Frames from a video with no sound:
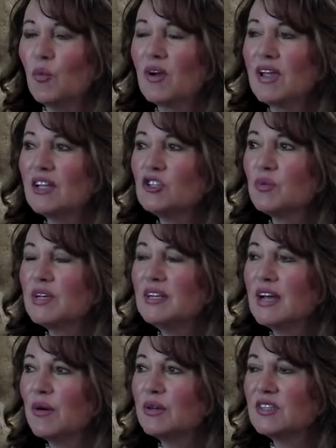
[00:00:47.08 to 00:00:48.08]
Well, Kids Read
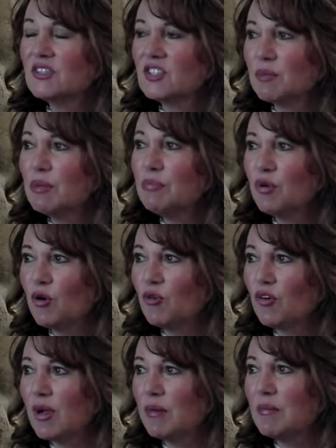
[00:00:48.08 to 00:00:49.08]
Now is a summer
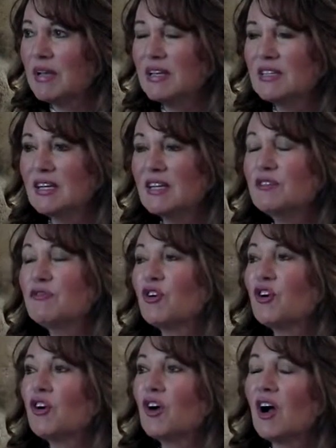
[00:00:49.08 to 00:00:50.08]
program intended
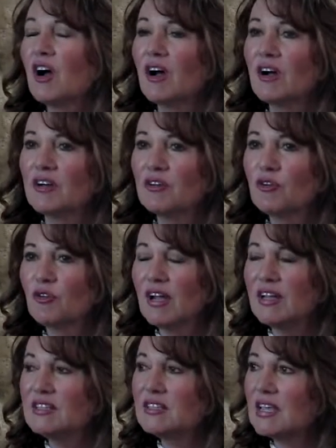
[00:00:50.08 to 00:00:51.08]
for
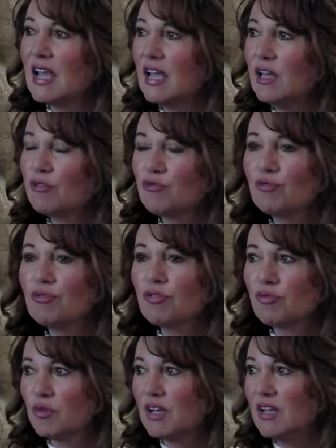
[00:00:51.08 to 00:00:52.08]
grades K through
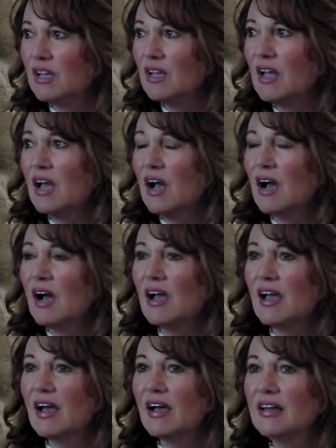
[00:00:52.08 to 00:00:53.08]
3,
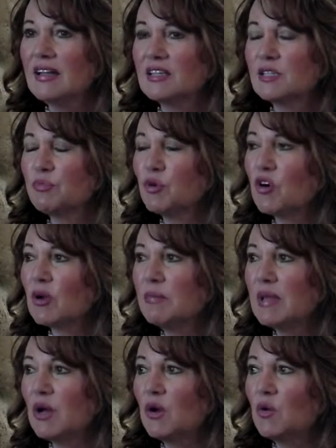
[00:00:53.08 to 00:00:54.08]
and it's a
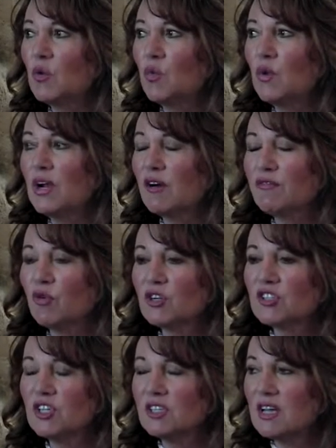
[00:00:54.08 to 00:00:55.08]
program that we are
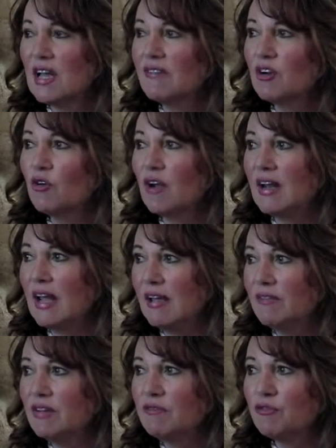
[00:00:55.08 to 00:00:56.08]
fortunate to have in Grand
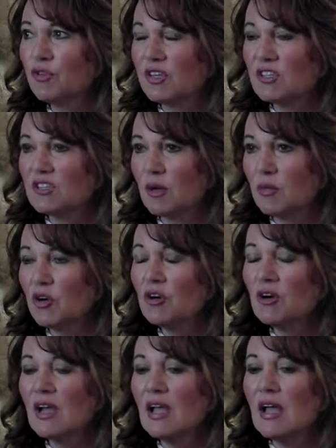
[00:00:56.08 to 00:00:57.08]
Haven for the
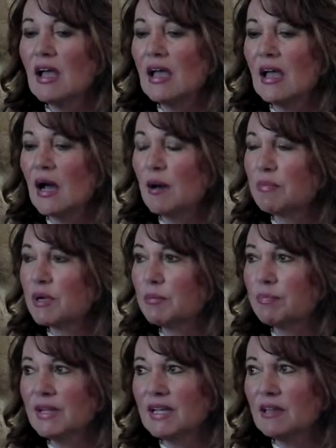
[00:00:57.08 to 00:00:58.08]
summer,
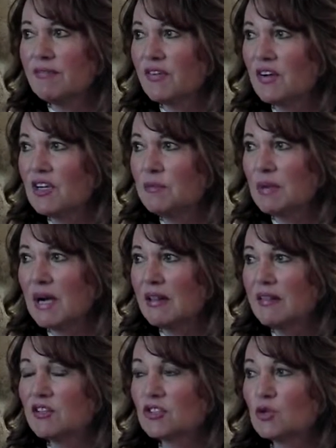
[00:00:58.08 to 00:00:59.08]
completely funded by
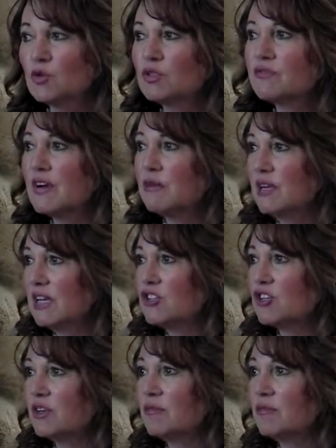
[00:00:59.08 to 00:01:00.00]
the school's foundation.